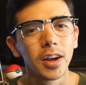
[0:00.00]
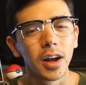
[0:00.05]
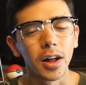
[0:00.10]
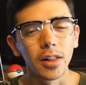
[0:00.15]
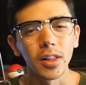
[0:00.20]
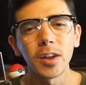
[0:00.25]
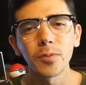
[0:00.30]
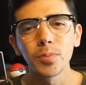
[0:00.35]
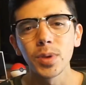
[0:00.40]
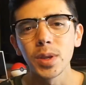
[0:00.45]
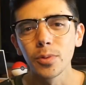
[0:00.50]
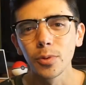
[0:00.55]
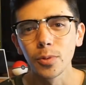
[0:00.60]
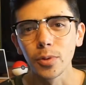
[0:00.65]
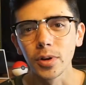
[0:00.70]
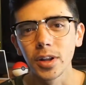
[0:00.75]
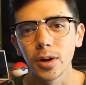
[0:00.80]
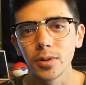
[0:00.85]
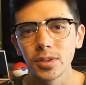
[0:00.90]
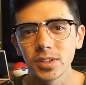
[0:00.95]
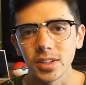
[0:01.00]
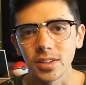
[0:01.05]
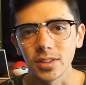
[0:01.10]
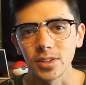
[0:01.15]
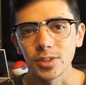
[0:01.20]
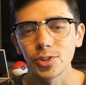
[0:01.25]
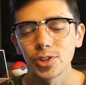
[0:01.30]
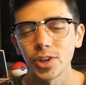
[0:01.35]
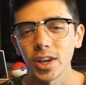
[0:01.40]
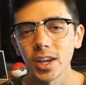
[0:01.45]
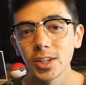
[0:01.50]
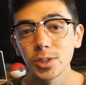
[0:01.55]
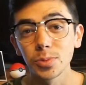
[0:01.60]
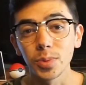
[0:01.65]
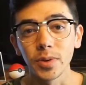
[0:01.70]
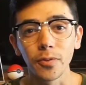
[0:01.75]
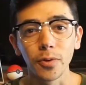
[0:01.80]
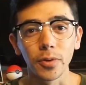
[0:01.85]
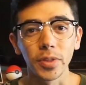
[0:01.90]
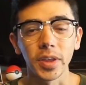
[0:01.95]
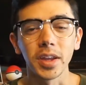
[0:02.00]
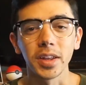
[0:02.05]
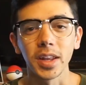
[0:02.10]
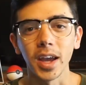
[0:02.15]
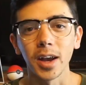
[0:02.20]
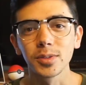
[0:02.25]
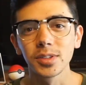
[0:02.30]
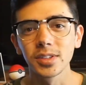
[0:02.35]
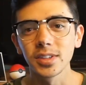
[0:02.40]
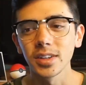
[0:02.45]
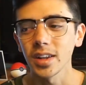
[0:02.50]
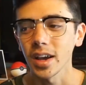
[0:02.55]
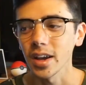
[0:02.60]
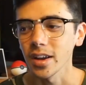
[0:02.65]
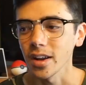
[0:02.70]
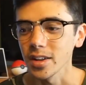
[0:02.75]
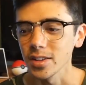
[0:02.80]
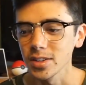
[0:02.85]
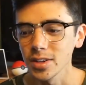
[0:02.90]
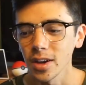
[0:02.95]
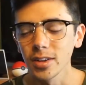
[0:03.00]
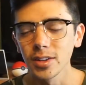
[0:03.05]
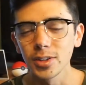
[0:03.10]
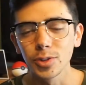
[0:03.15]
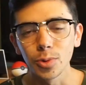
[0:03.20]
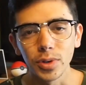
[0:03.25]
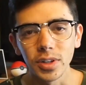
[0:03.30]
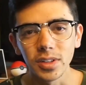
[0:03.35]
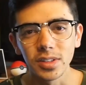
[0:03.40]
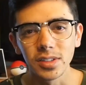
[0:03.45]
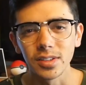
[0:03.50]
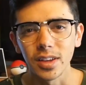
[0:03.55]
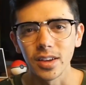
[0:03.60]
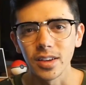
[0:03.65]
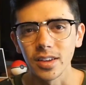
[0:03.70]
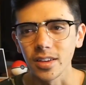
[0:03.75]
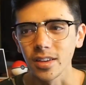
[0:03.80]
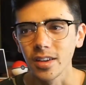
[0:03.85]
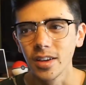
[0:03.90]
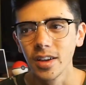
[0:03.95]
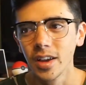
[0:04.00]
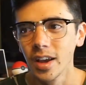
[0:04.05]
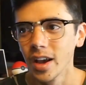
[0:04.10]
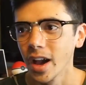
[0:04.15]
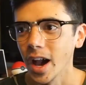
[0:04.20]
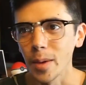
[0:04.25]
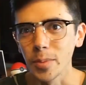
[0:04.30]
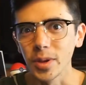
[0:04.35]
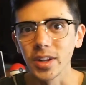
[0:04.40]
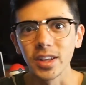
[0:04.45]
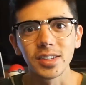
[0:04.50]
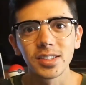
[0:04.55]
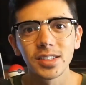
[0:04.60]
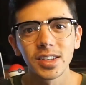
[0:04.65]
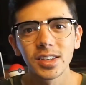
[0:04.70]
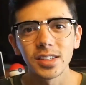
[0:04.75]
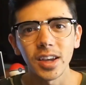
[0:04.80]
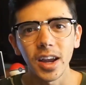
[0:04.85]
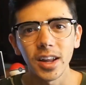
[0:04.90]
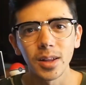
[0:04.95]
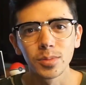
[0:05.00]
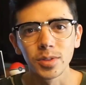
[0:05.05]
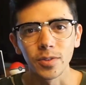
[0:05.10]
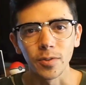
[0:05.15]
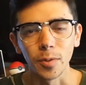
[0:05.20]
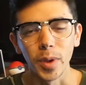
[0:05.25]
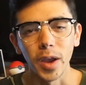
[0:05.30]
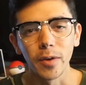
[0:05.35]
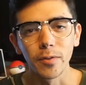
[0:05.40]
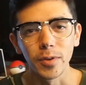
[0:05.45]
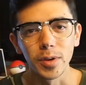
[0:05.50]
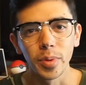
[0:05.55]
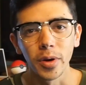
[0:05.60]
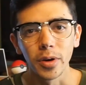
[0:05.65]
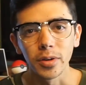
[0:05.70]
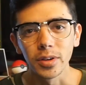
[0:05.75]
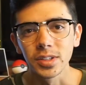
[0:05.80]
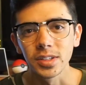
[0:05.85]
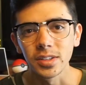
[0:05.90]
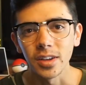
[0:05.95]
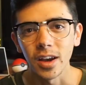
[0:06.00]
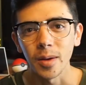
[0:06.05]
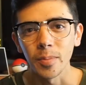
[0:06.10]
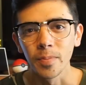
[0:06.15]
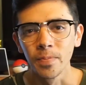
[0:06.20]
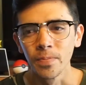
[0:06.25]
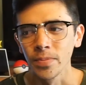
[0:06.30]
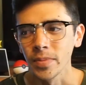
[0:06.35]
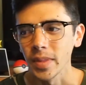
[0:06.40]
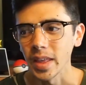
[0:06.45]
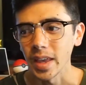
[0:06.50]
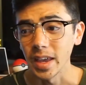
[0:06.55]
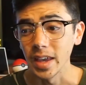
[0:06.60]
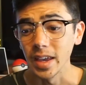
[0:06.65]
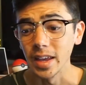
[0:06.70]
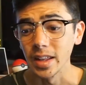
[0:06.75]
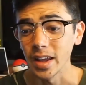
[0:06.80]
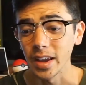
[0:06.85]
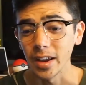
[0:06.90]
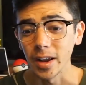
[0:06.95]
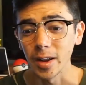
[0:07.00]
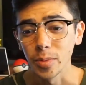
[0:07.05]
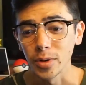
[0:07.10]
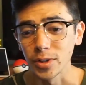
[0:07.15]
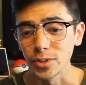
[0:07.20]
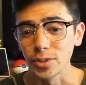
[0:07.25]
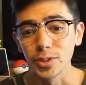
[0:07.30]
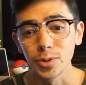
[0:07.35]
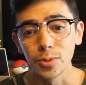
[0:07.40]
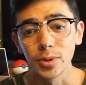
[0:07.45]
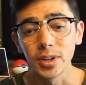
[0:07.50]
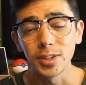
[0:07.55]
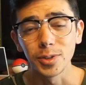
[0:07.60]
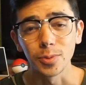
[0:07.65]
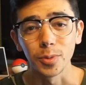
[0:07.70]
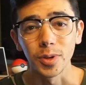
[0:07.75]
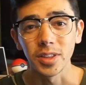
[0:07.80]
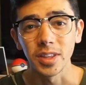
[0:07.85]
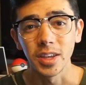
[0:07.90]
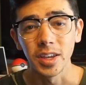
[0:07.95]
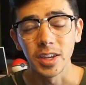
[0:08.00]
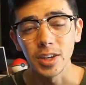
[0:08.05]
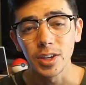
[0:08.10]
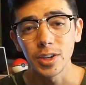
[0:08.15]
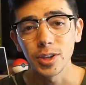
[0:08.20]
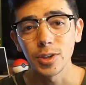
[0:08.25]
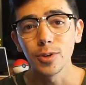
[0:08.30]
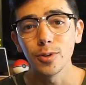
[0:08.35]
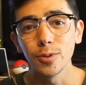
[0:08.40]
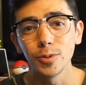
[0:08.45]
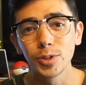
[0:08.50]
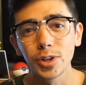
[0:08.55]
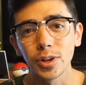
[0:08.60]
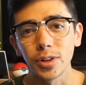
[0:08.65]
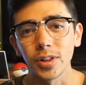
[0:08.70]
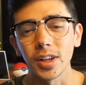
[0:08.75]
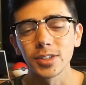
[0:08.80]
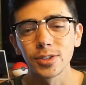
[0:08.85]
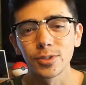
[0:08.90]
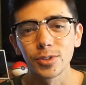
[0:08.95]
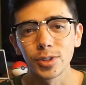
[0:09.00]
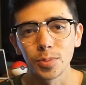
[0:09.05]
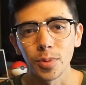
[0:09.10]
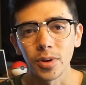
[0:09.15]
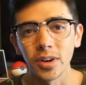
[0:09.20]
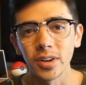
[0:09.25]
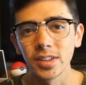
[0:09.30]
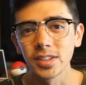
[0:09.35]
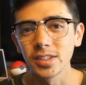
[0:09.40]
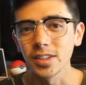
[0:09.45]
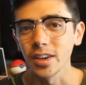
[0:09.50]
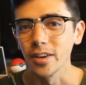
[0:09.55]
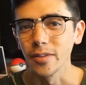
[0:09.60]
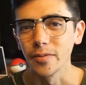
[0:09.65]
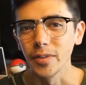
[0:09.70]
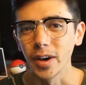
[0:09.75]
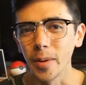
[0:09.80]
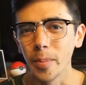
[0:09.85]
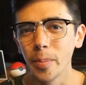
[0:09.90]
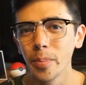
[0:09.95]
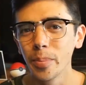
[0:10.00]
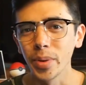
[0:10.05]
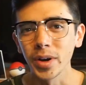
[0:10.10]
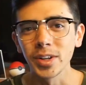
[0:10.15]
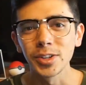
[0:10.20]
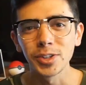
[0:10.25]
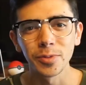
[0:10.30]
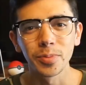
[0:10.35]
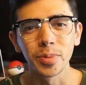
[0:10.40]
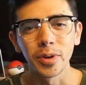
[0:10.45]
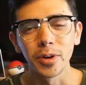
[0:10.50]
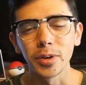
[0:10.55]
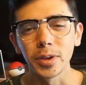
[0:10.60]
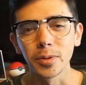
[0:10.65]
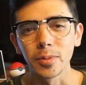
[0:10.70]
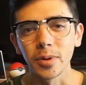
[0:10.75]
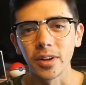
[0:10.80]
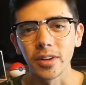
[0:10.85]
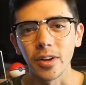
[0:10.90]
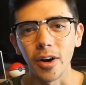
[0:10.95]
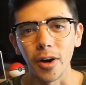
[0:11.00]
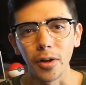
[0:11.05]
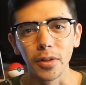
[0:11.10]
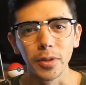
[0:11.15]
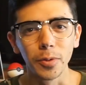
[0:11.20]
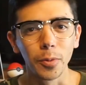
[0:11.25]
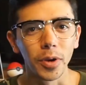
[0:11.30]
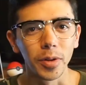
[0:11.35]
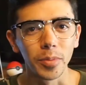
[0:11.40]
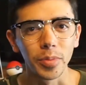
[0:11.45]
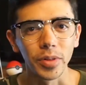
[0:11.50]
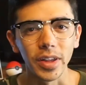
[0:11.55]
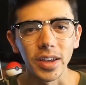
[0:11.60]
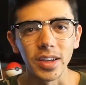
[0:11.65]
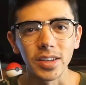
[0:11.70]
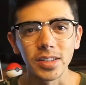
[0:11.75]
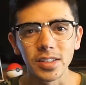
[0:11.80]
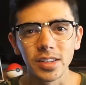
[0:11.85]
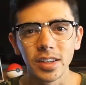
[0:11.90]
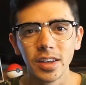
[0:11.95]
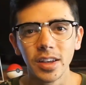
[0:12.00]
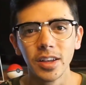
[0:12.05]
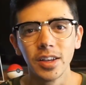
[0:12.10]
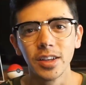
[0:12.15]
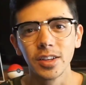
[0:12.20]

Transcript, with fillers: A lot of people were noticing this change before they announced it. I got a ton of tweets saying, I'm getting six items from every Pokestop, and I got a bunch of tweets with huge cluster spawns of a bunch of Pokemon all in one place.